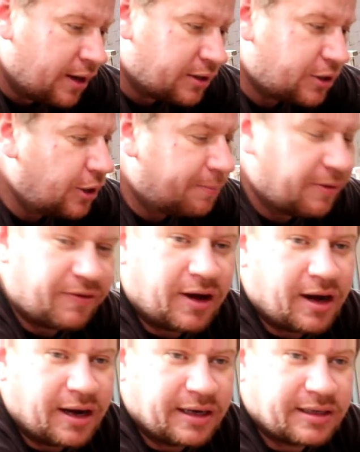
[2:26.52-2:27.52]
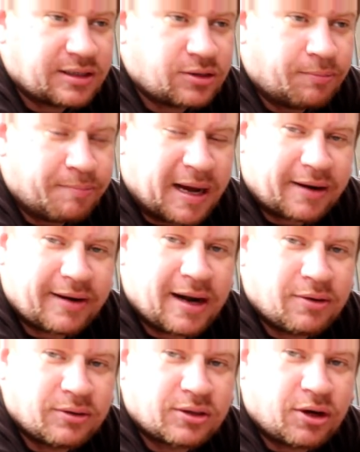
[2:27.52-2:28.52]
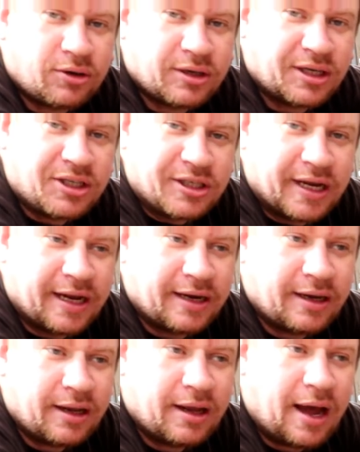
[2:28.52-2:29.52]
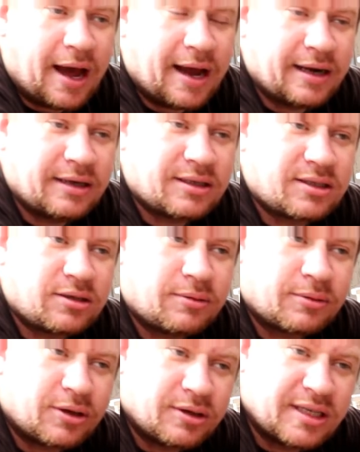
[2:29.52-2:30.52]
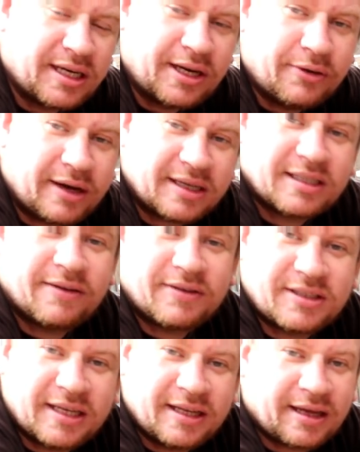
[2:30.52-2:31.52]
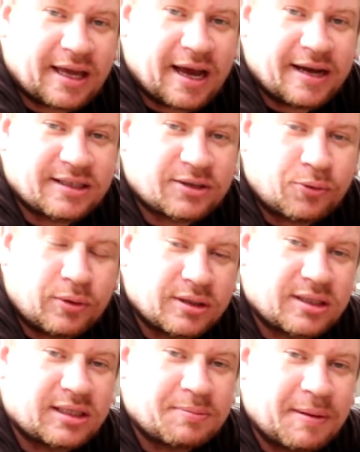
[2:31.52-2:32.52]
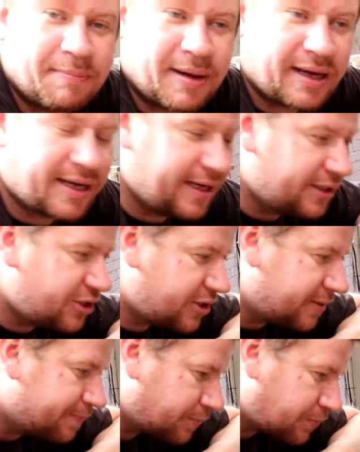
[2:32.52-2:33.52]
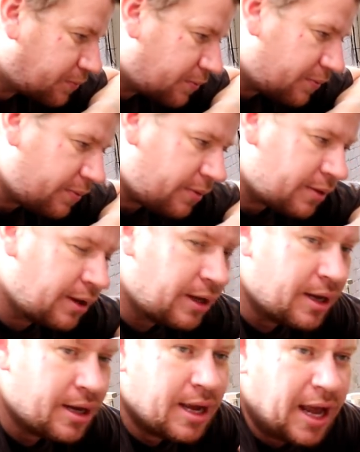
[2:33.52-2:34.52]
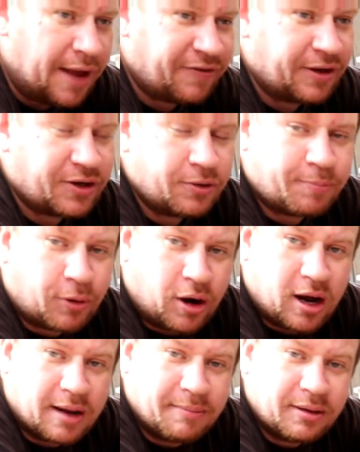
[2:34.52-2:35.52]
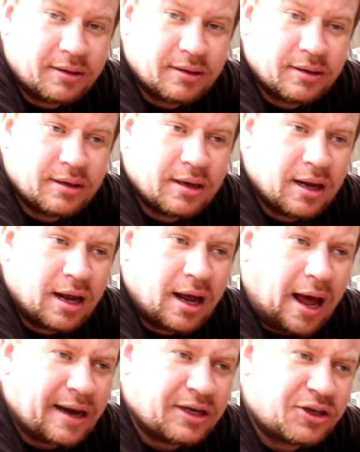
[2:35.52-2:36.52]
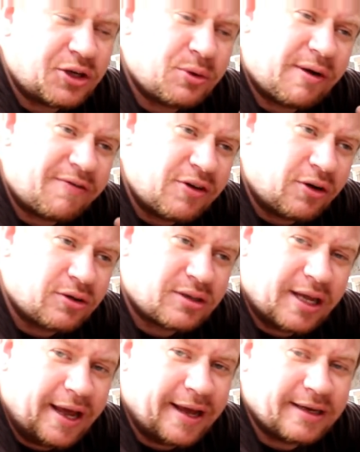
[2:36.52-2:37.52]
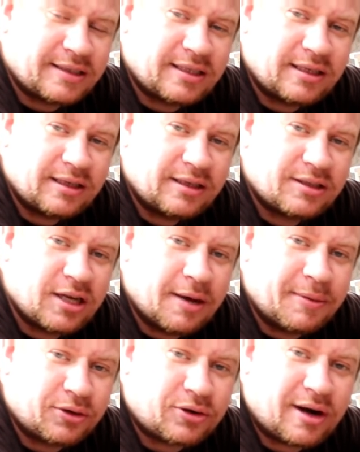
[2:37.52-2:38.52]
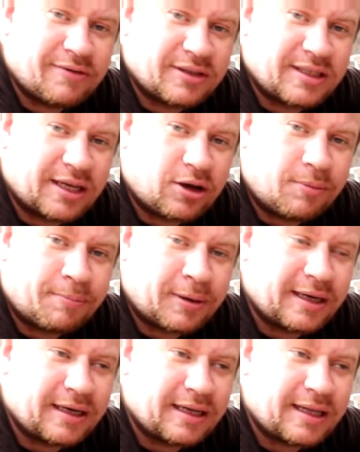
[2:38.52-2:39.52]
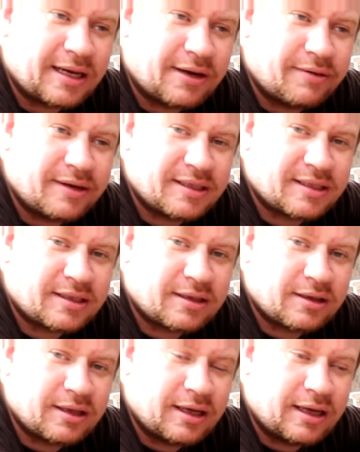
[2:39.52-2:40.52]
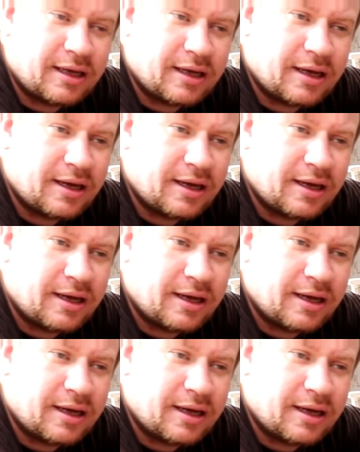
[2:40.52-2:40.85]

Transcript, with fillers: to provide some background conditioning and some continued activity in the cask once it's been packaged. If you do prime and you have not hit terminal gravity completely then you risk the